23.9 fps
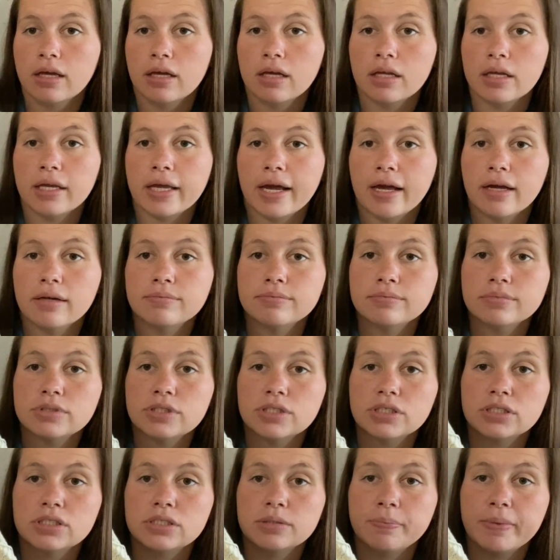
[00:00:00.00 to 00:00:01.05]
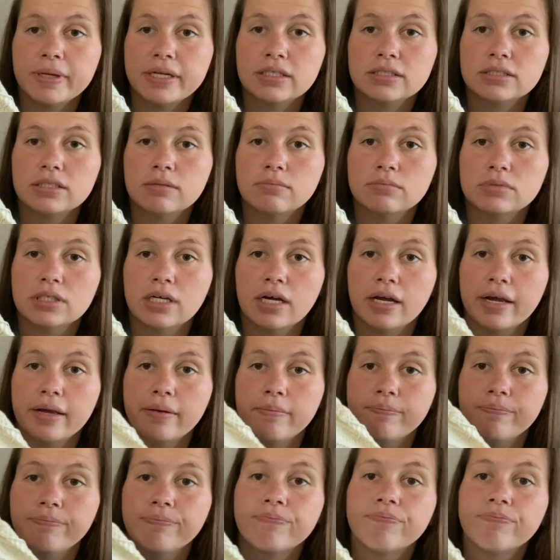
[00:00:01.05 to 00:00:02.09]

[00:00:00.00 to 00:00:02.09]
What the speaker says: yeah, just spend some time